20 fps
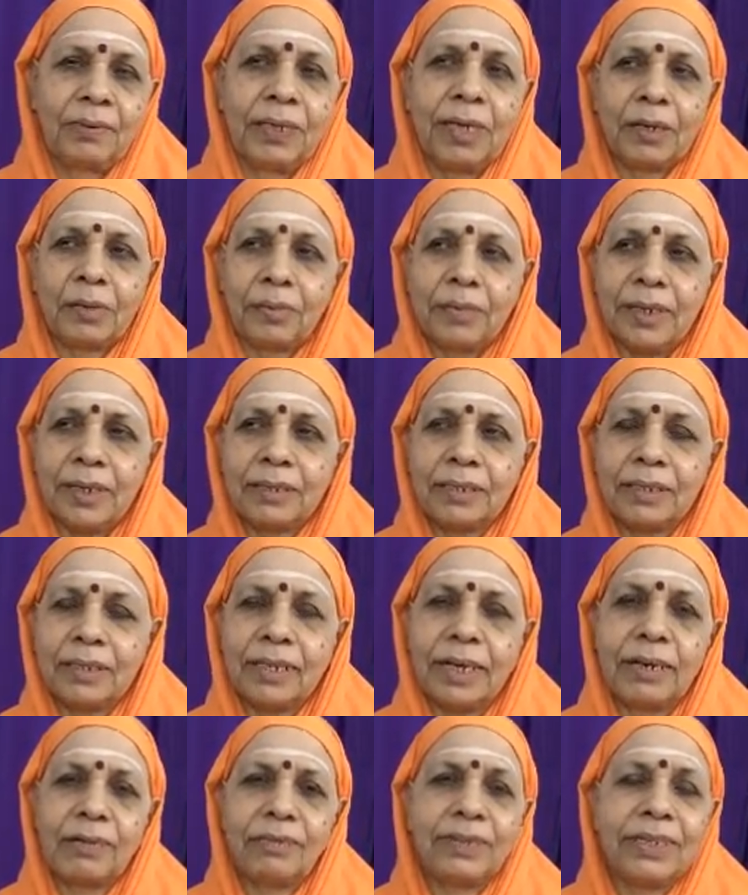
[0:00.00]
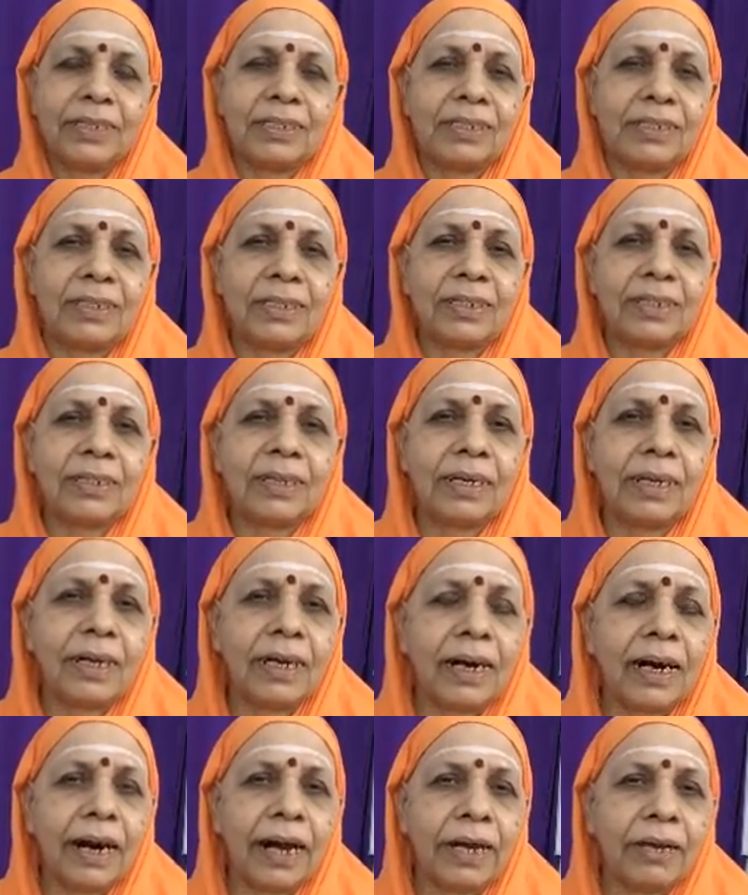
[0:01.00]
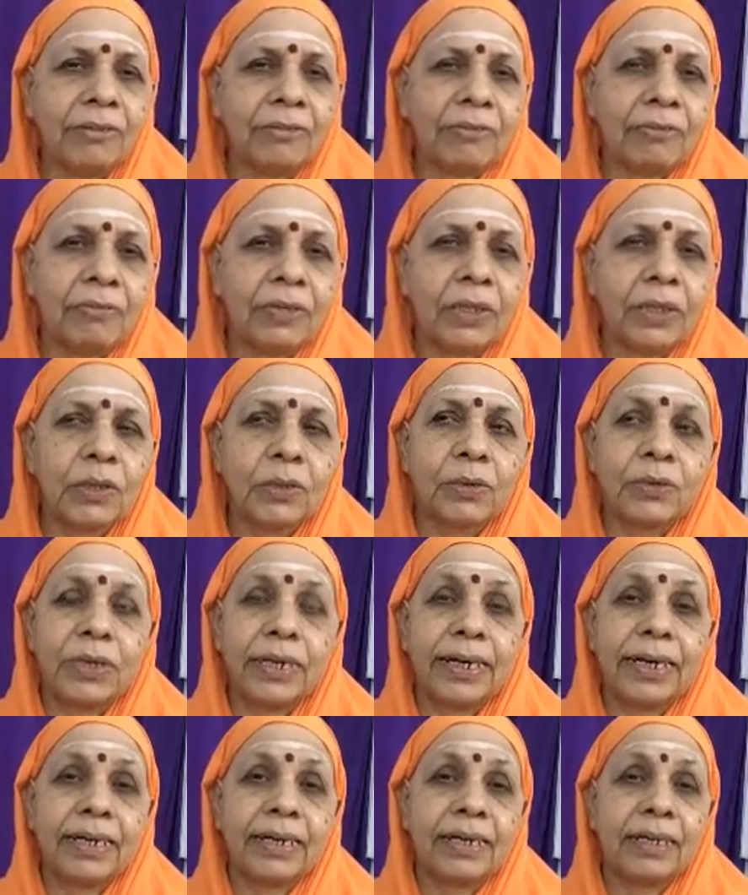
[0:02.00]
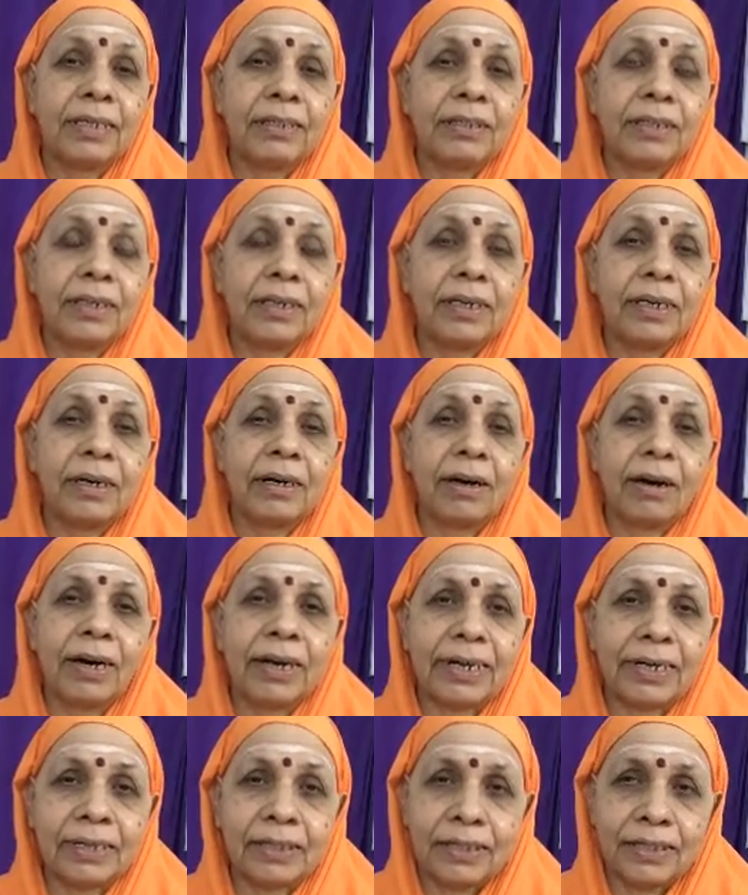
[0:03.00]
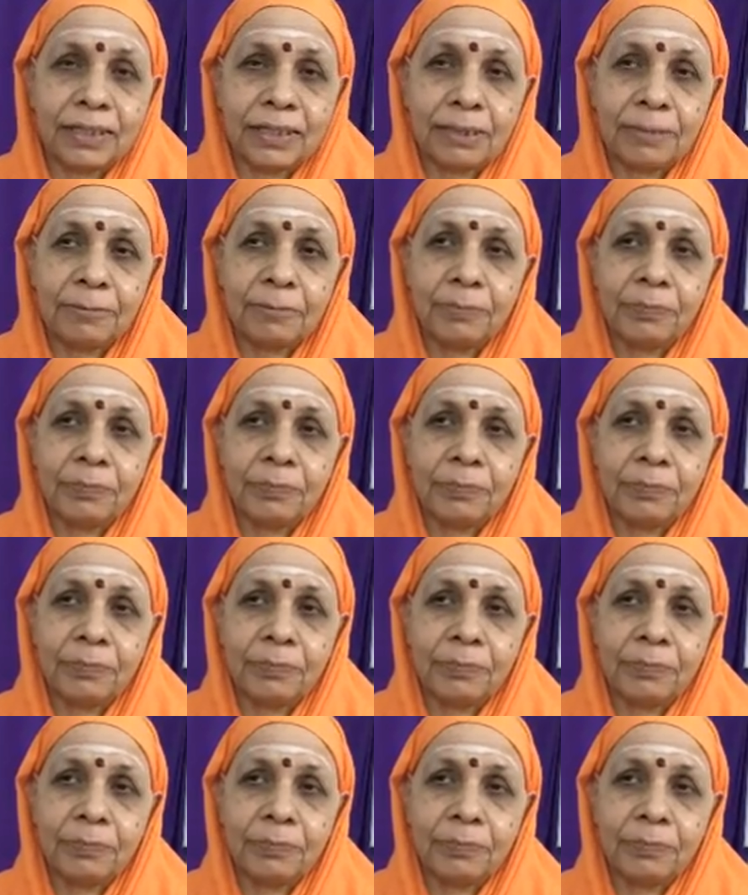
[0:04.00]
That means they are wasting their life without getting the knowledge.